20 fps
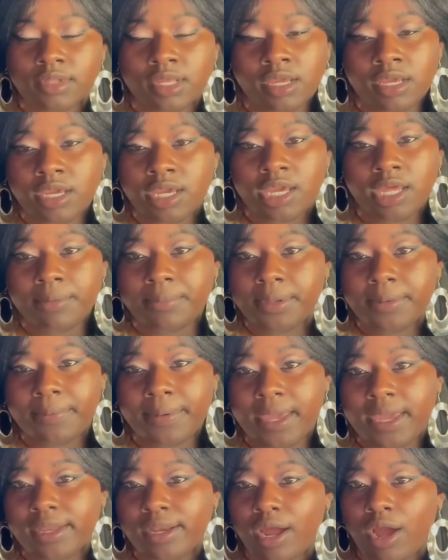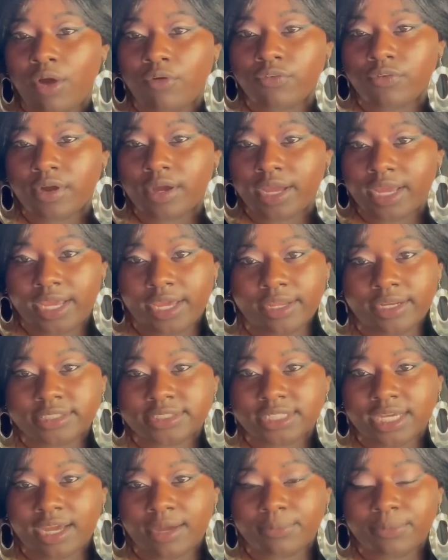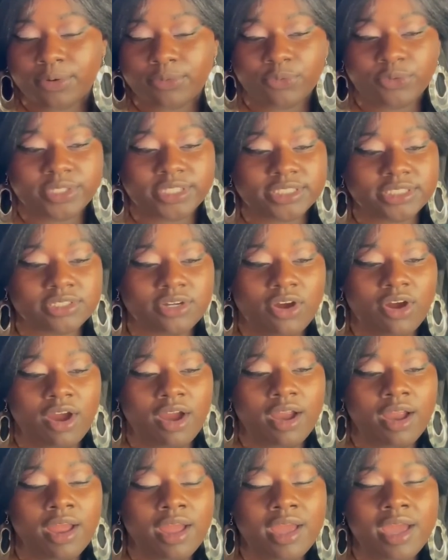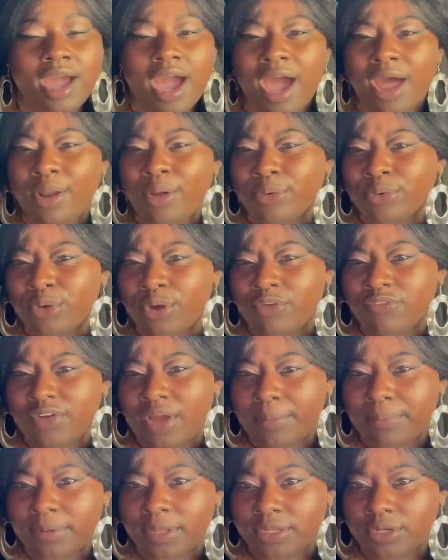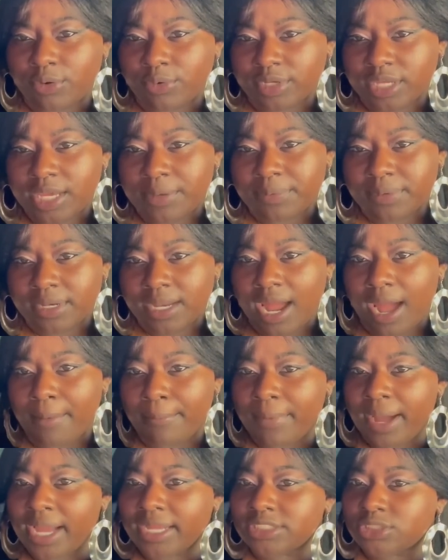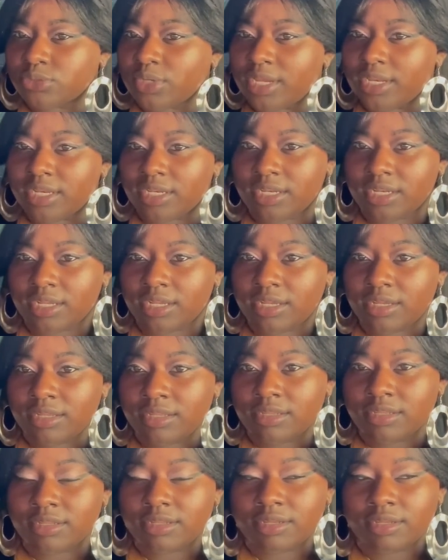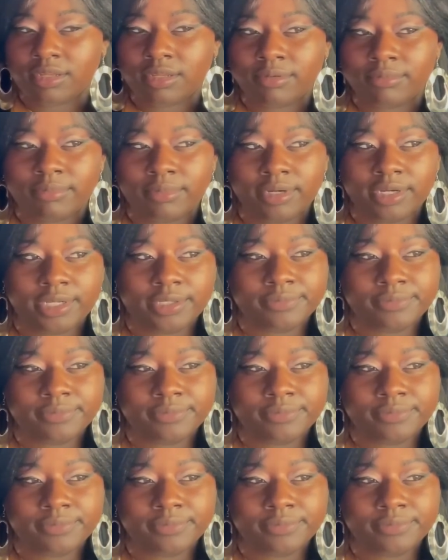it'll be paid off ahead of time. But with this car, I don't know if I plan on keeping it. I might trade it in, but